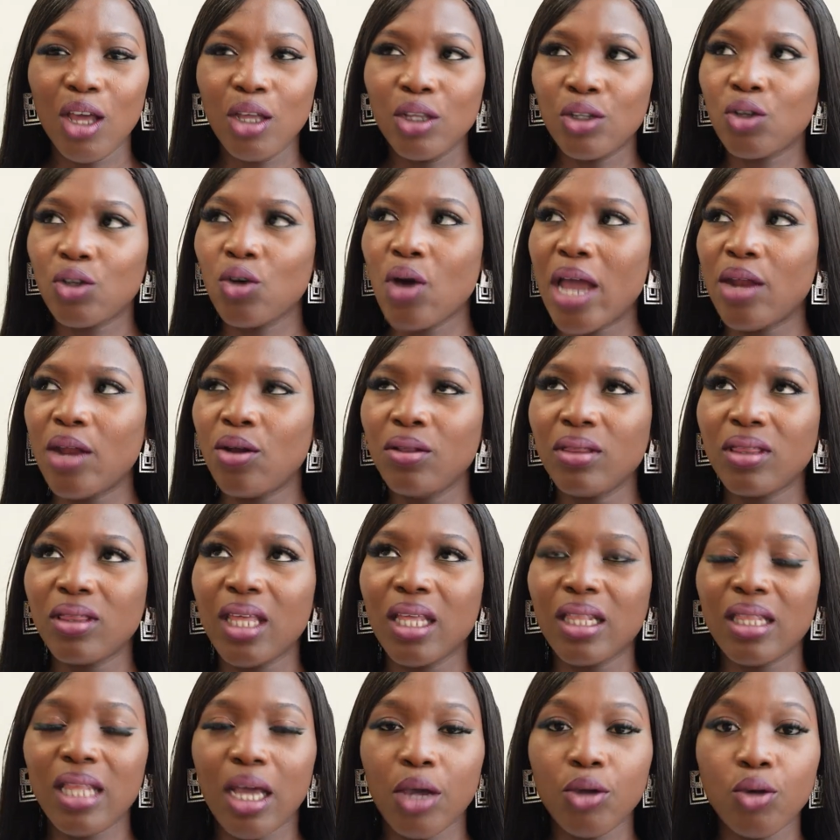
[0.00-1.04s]
So I don't
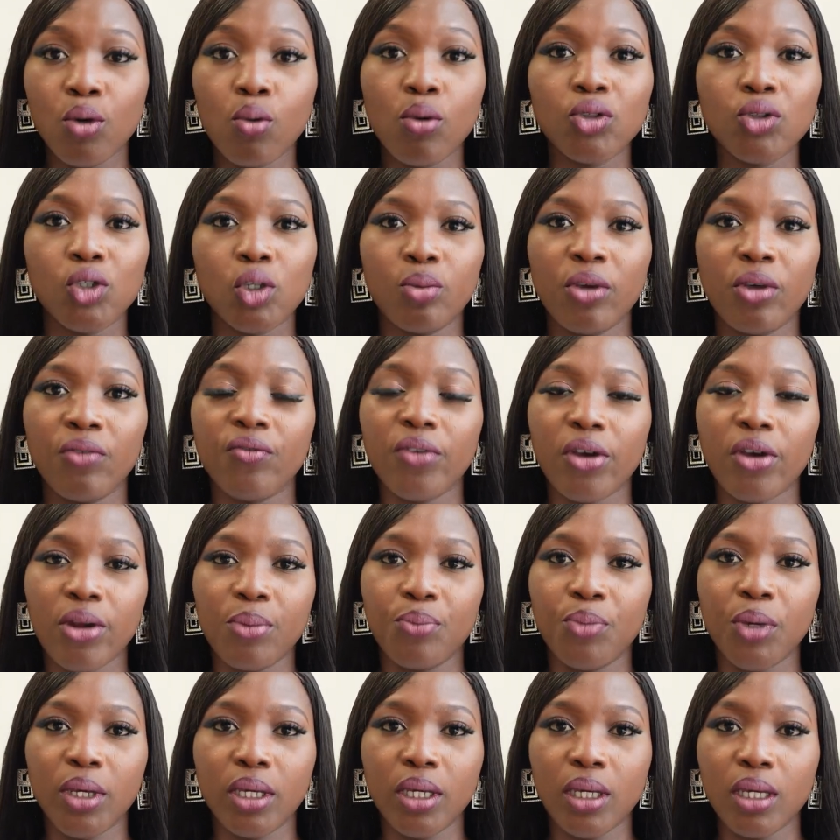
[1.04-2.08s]
think that you want to be very
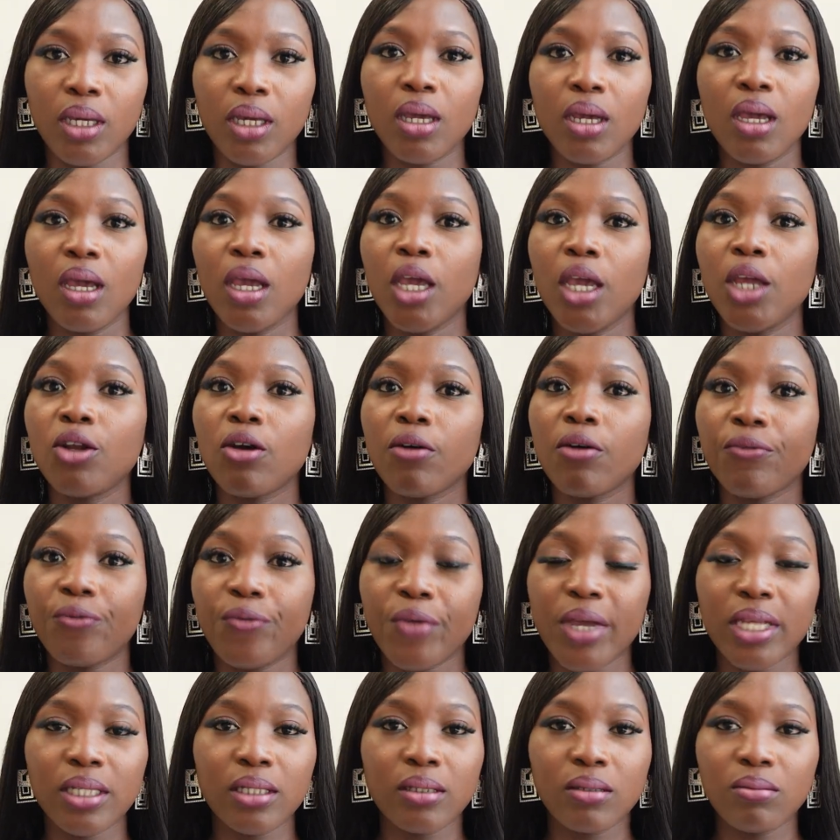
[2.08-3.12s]
picky in your
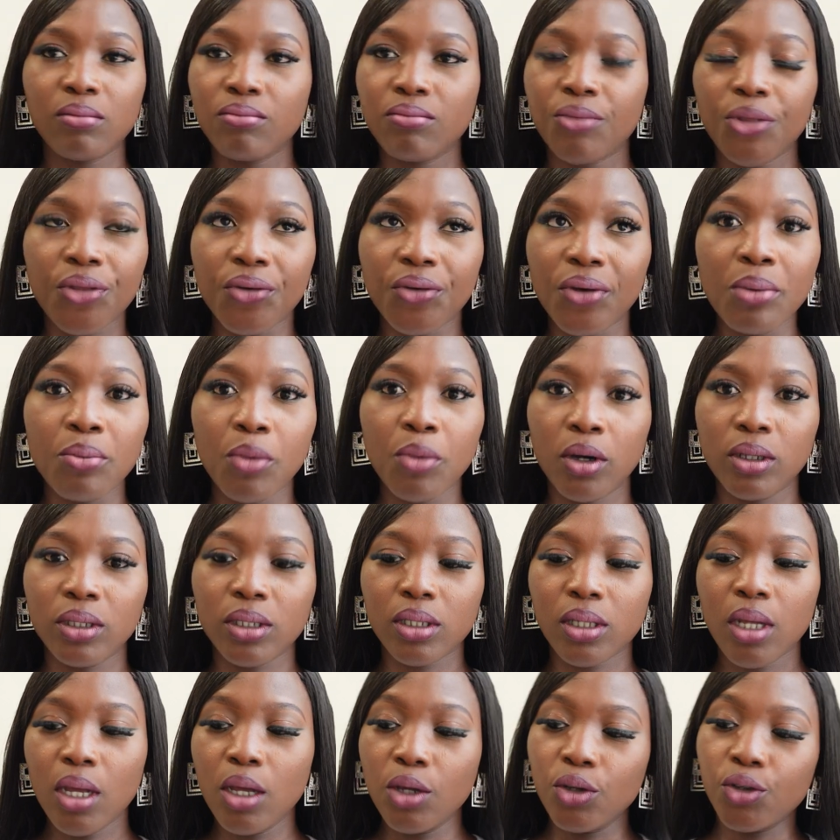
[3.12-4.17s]
first 3
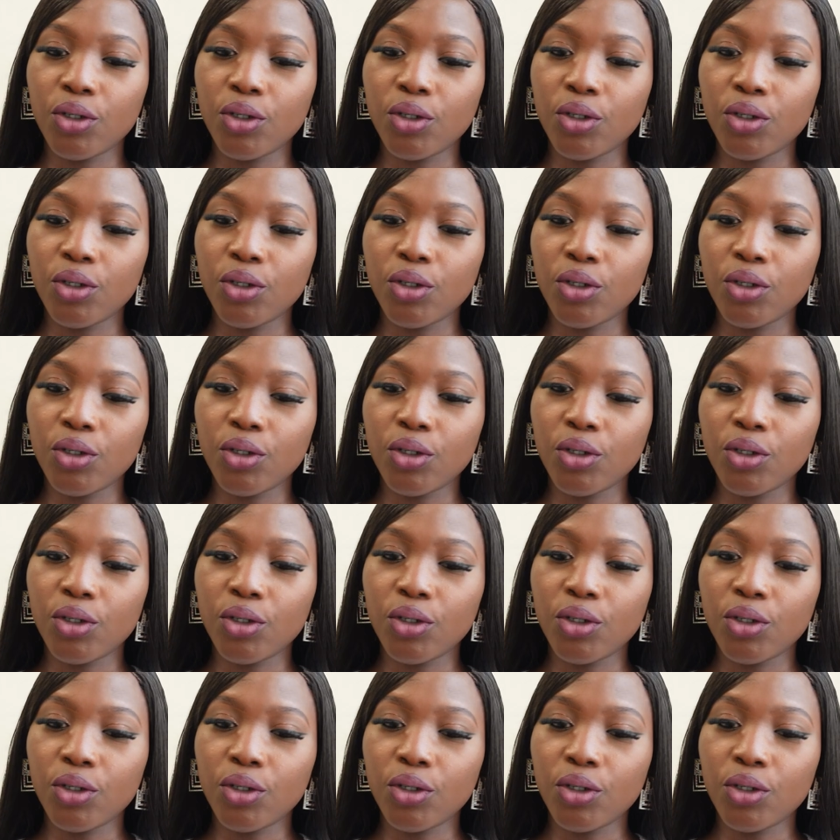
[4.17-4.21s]
months.